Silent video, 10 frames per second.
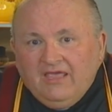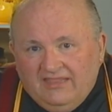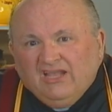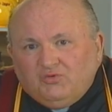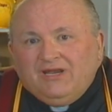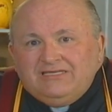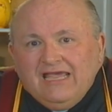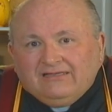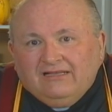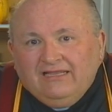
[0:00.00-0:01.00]
That's what it
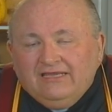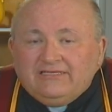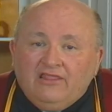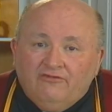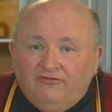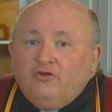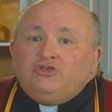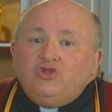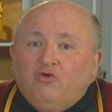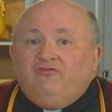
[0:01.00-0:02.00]
technically is.
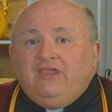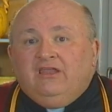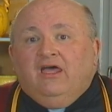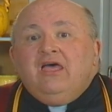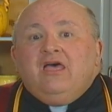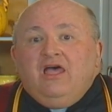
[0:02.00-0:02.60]
first novena